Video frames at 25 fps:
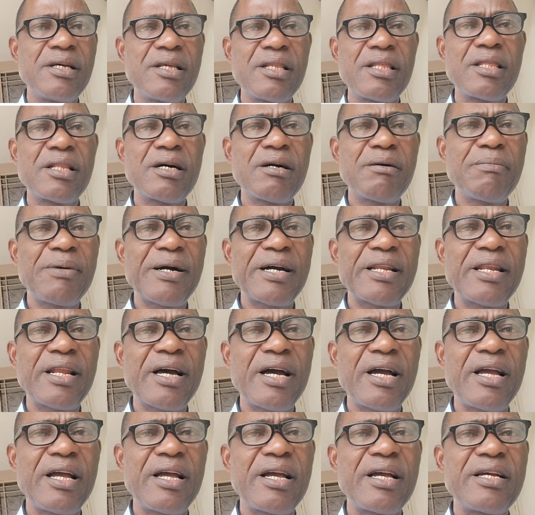Number
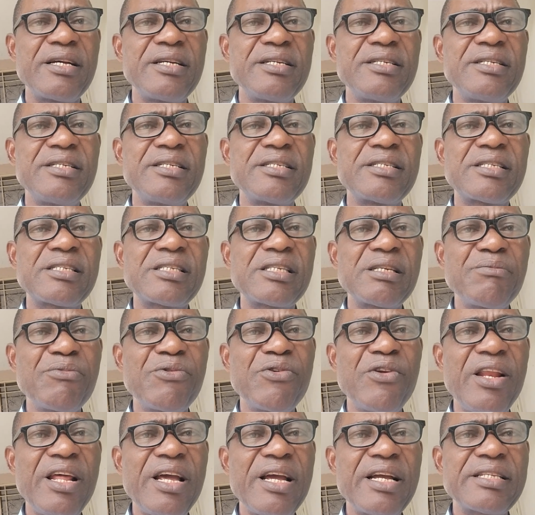9,
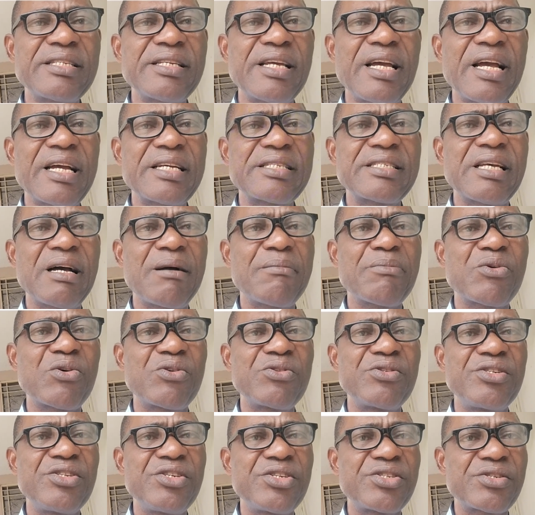simulate exam
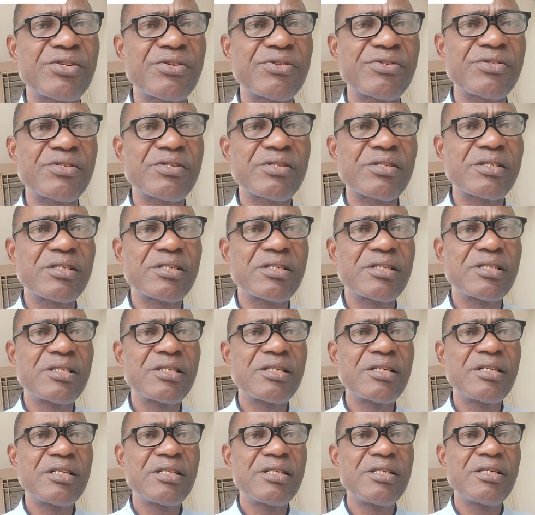conditions.
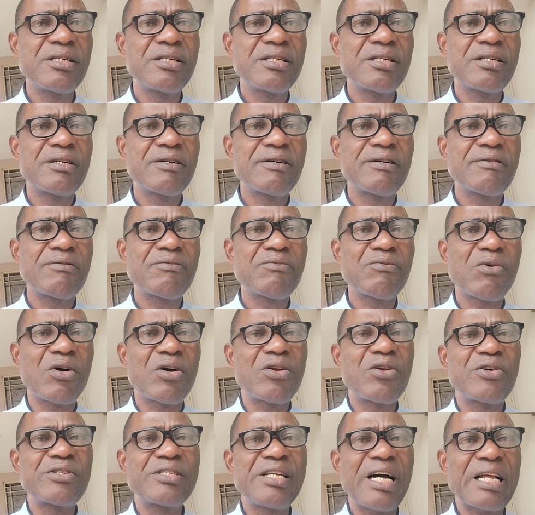
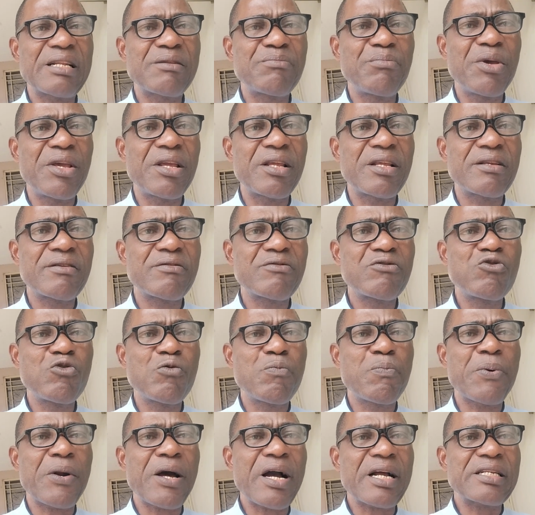What does that mean? You
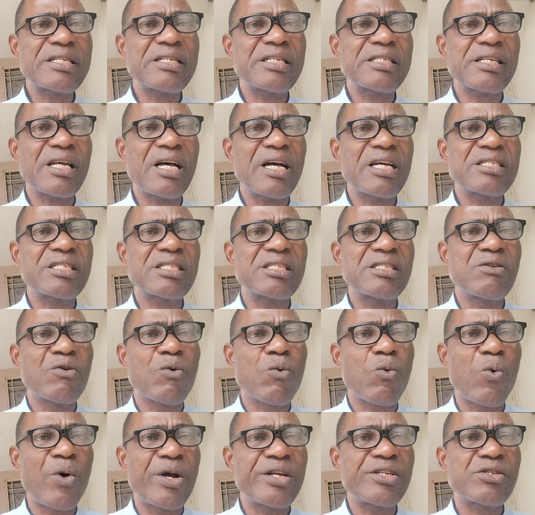practice
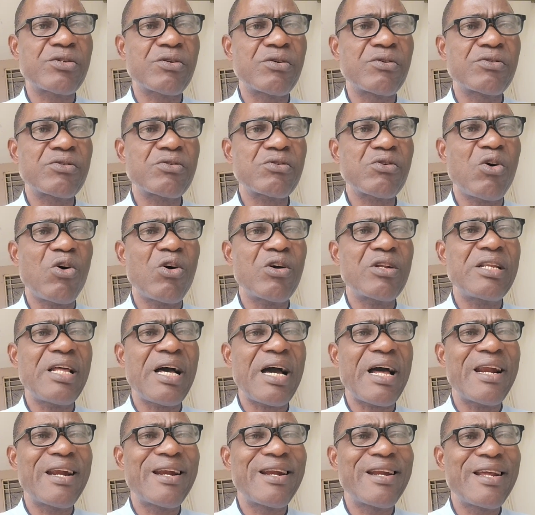answering questions
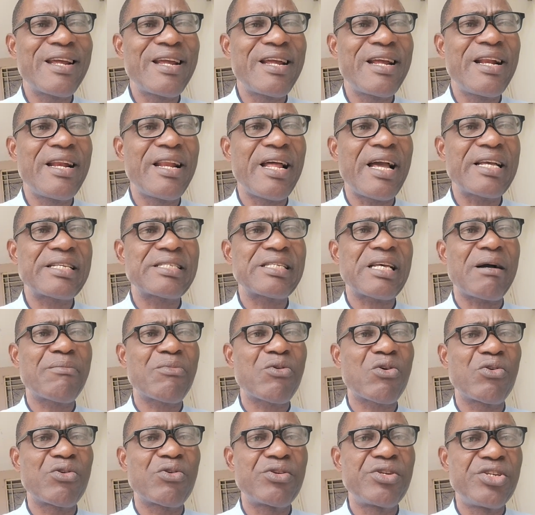under real
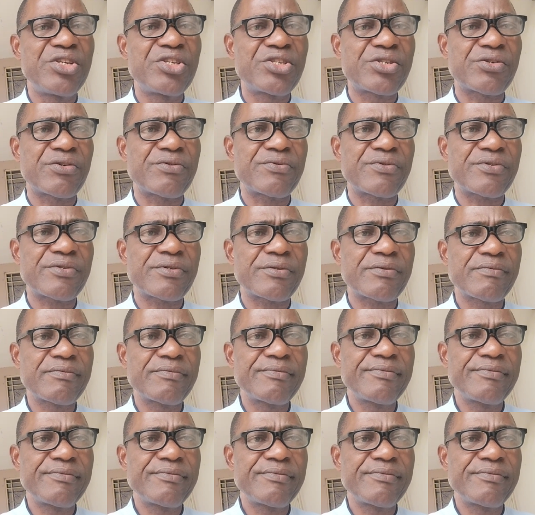exam conditions.